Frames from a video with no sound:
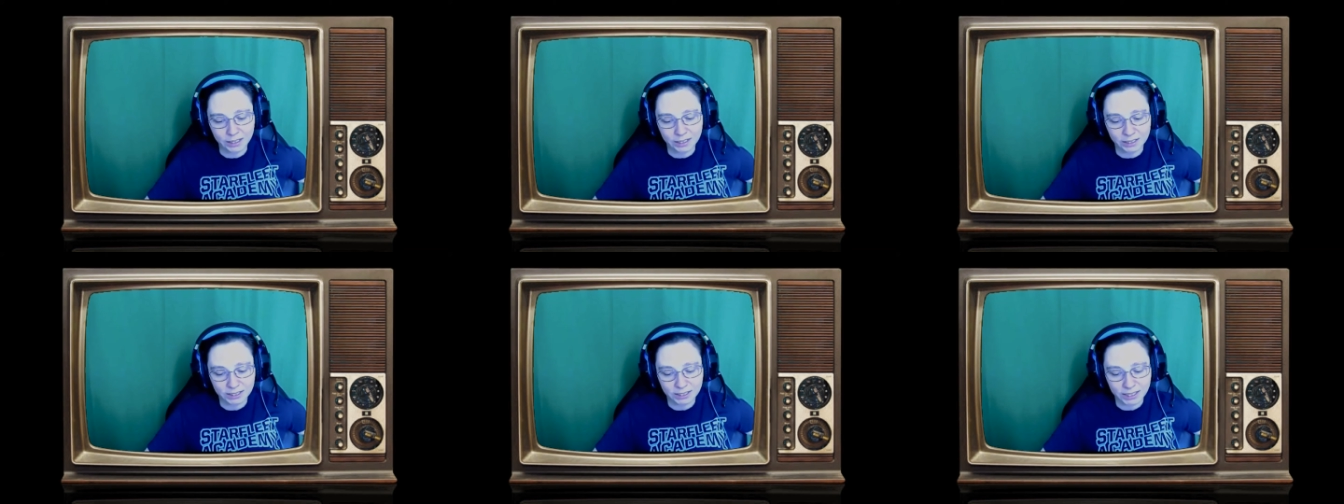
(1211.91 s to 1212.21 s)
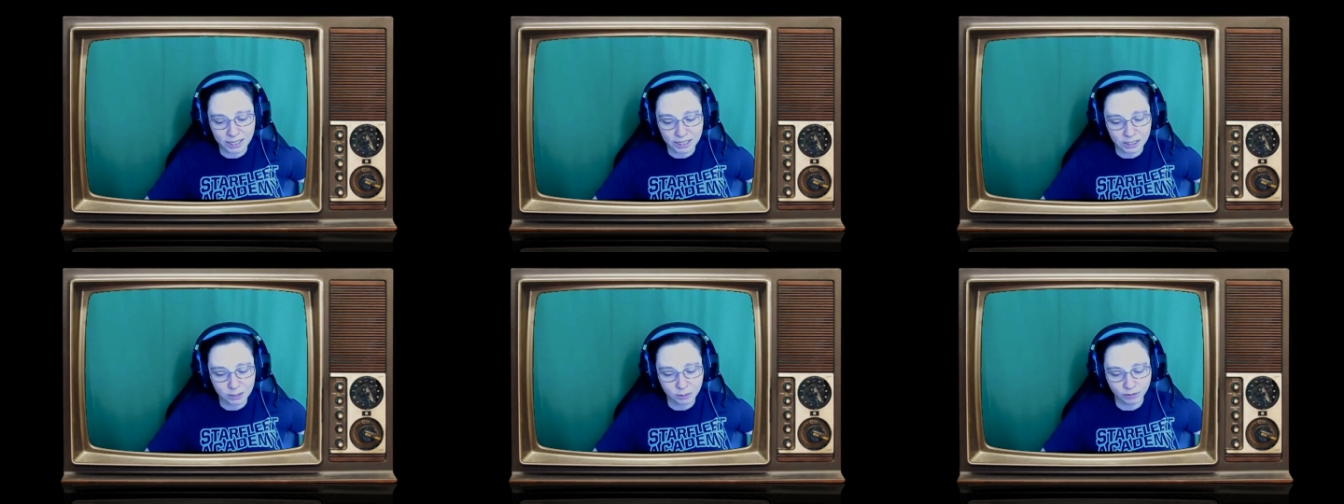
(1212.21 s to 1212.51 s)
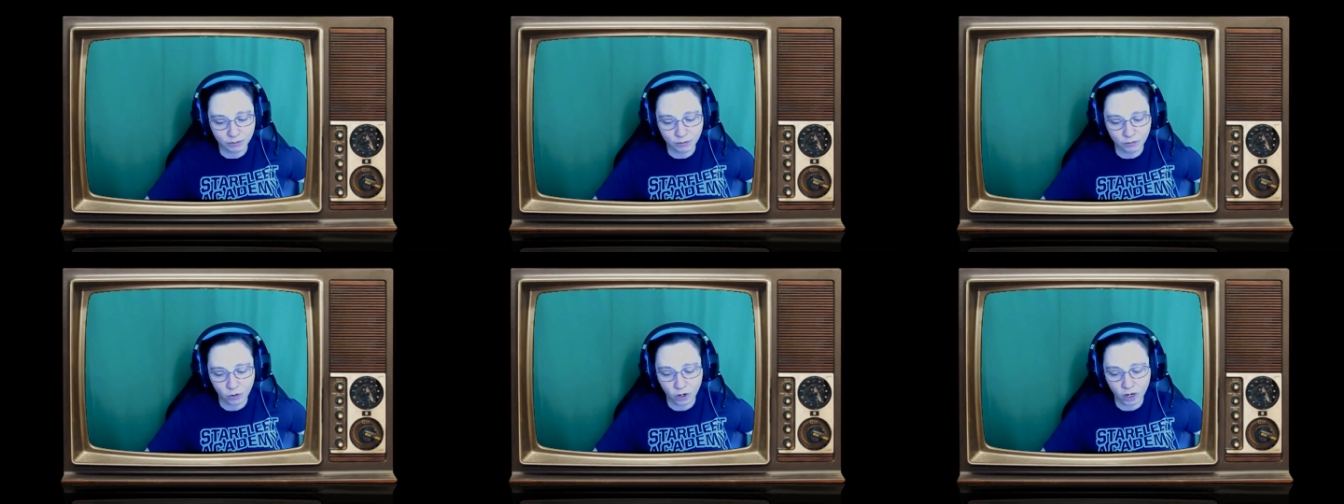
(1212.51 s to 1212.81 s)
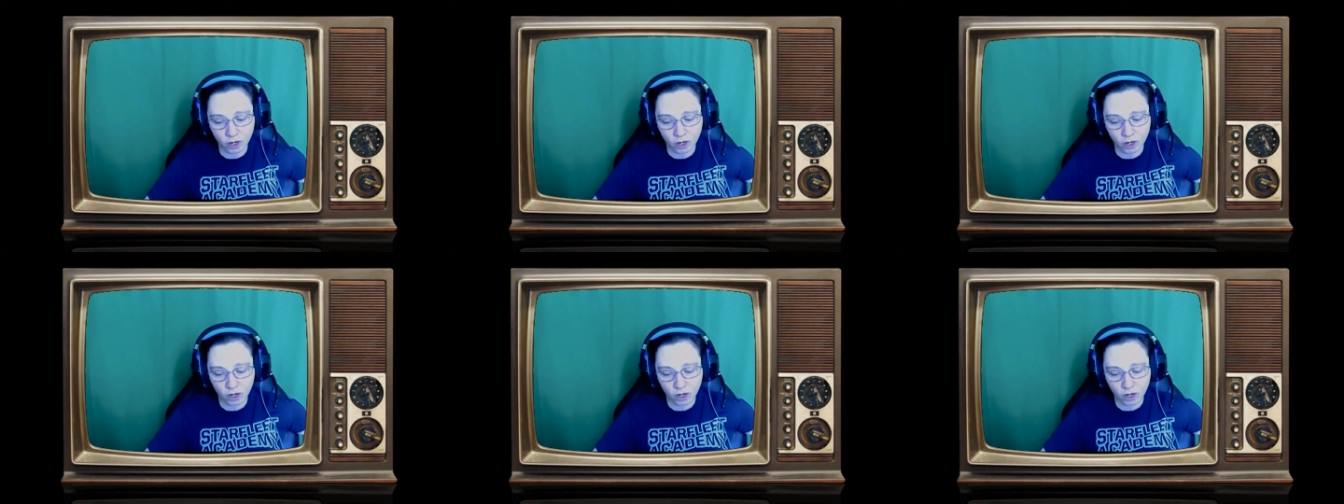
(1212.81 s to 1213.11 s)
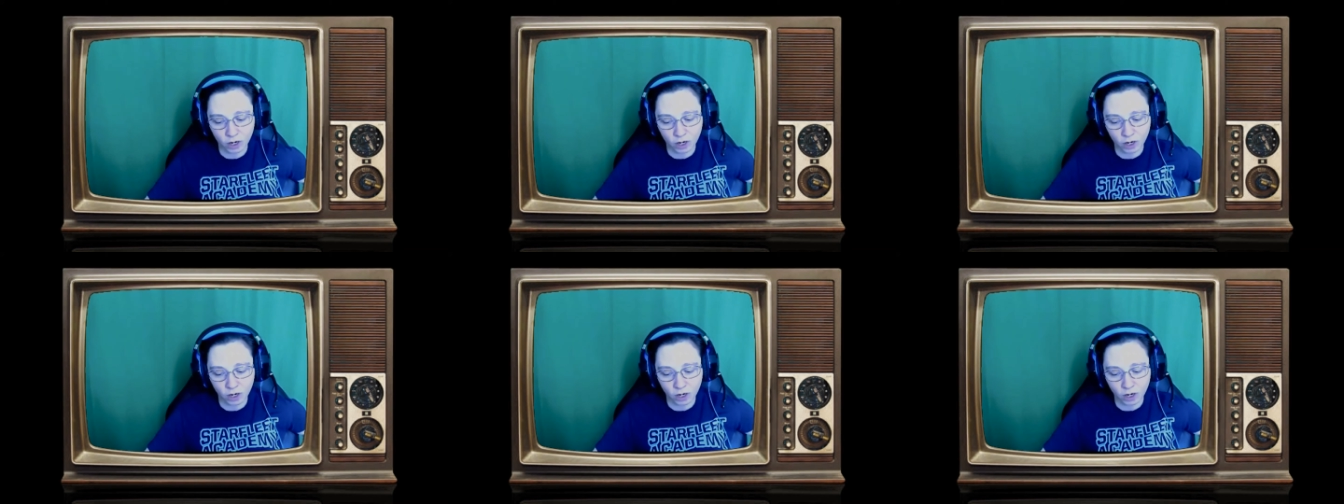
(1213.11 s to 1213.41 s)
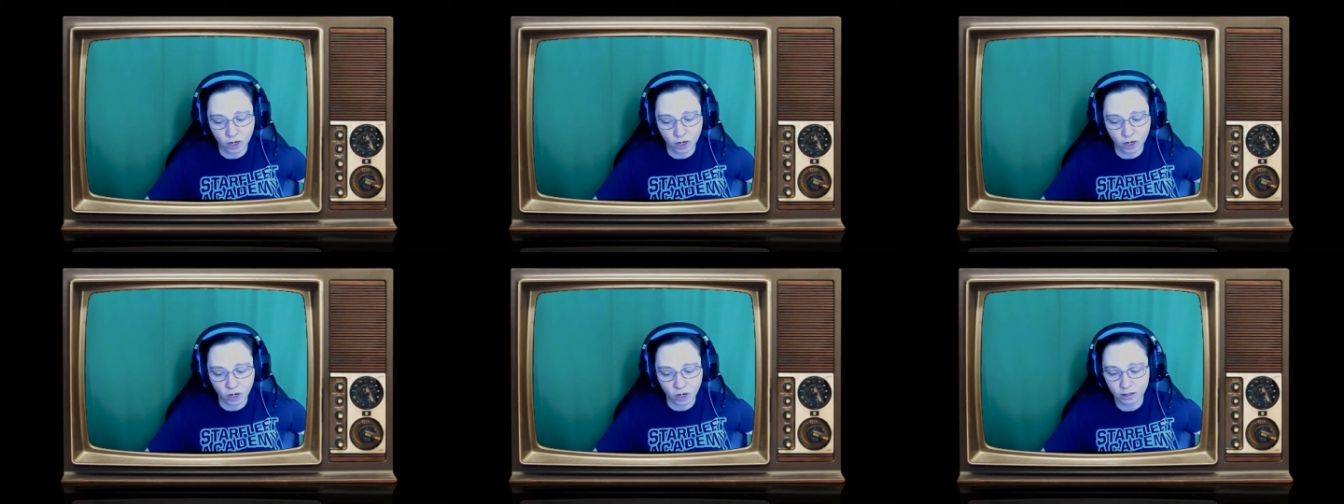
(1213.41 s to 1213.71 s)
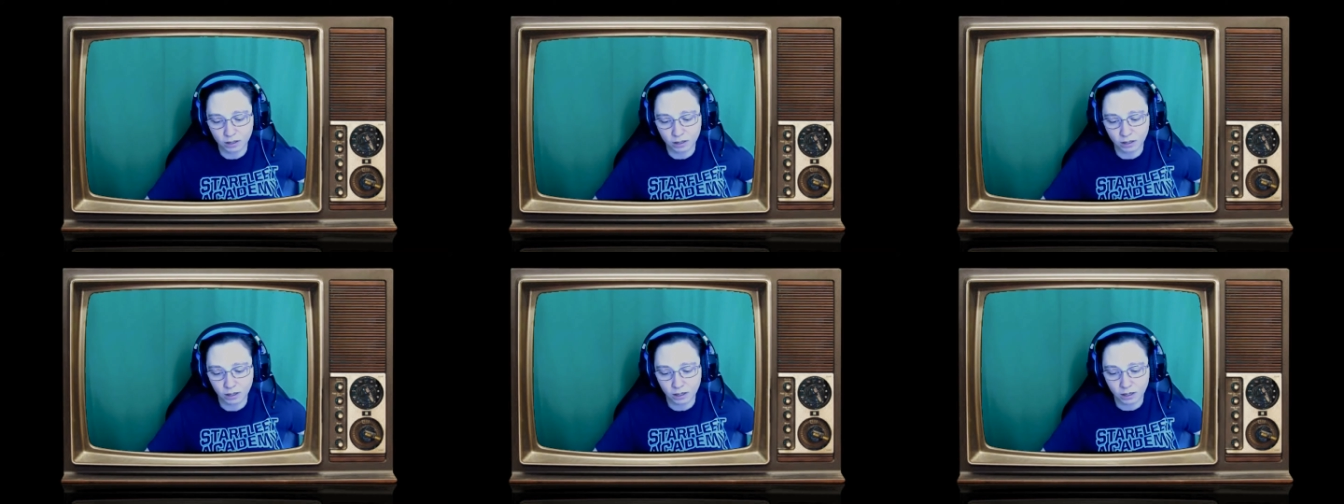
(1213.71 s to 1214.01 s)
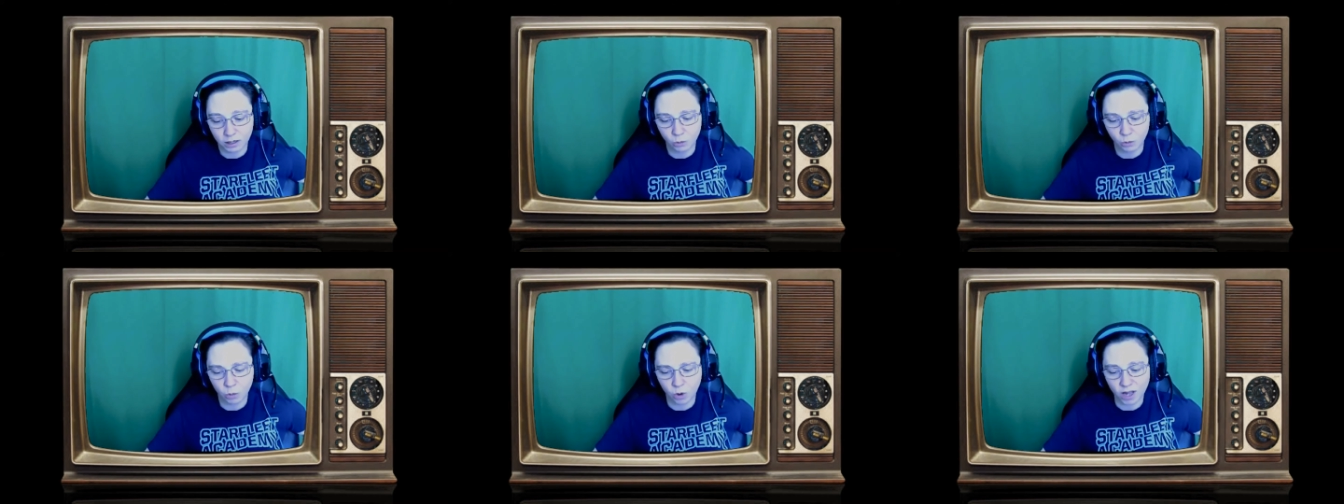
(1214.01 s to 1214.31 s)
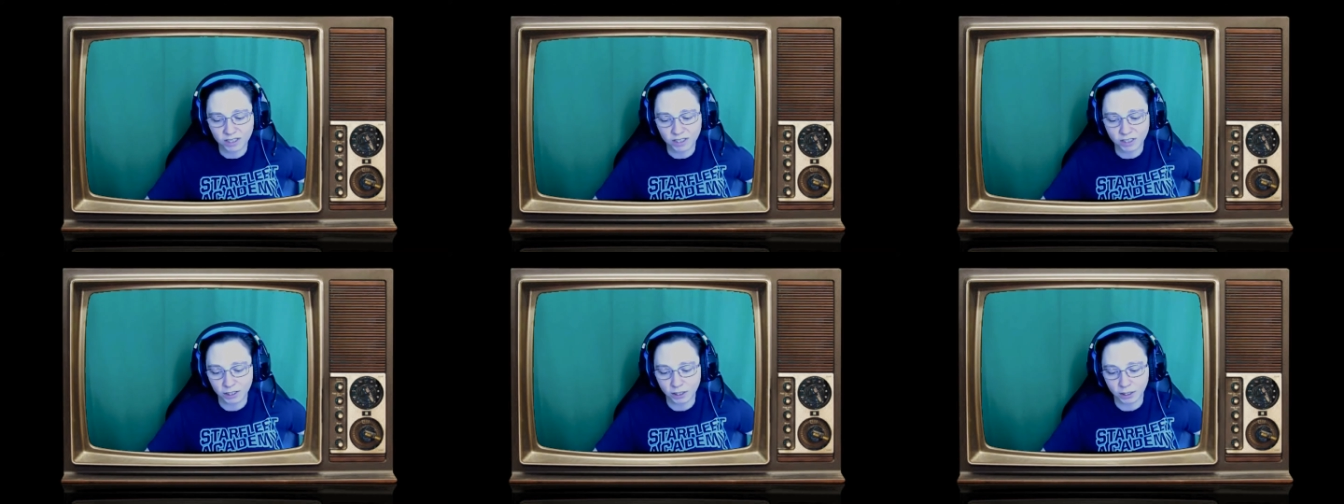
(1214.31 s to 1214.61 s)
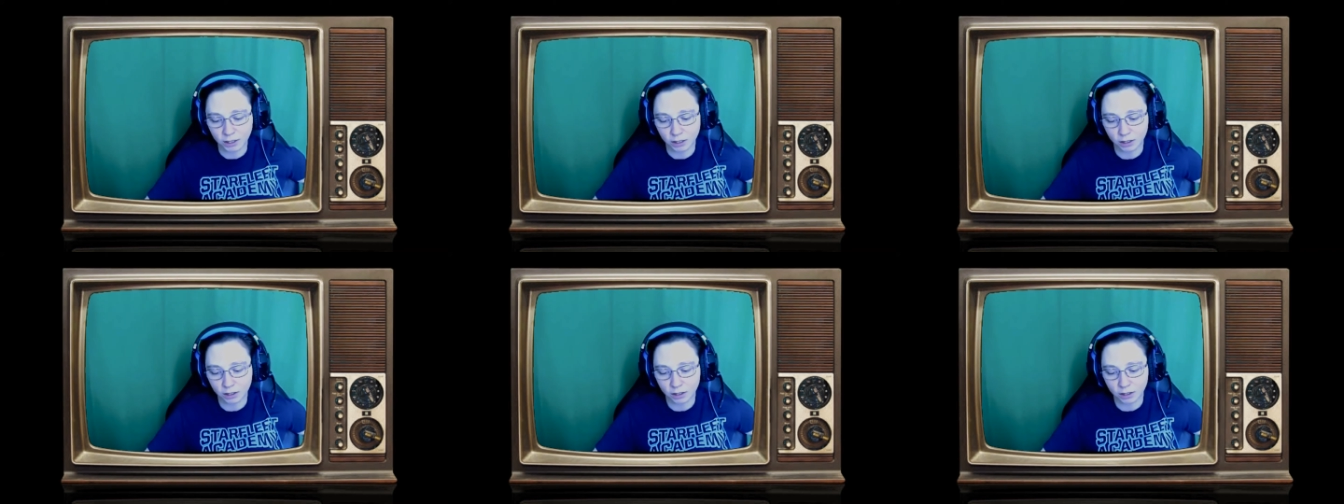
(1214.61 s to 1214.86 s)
stands before her, watching.